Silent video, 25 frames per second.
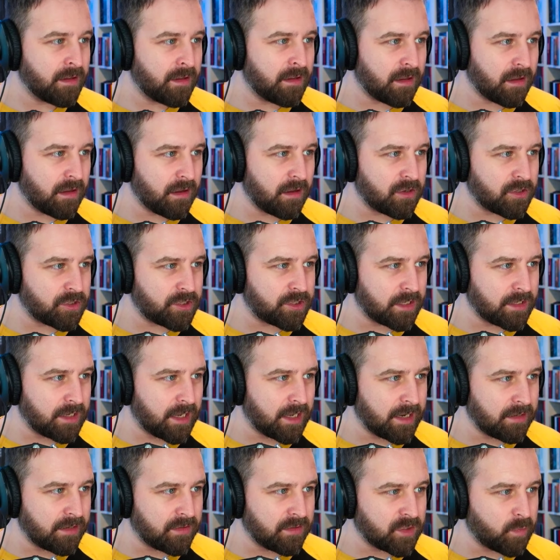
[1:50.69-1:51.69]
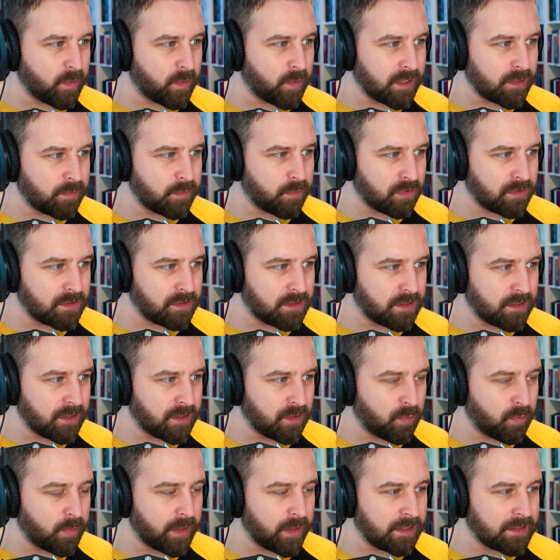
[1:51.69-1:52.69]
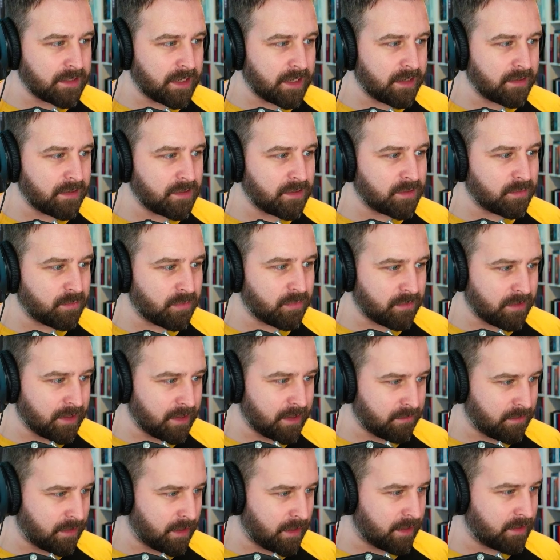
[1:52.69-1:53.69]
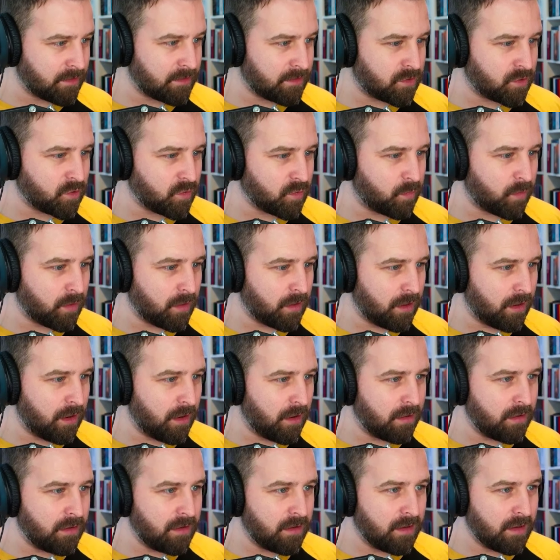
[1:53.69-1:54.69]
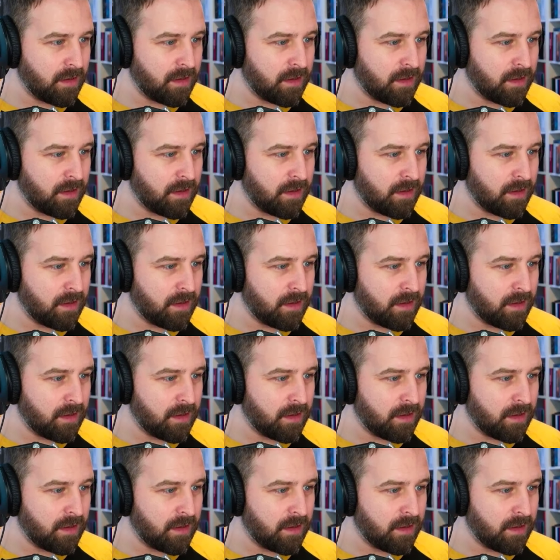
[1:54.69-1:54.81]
because she had like little space buns and little pigtails, but now like super long.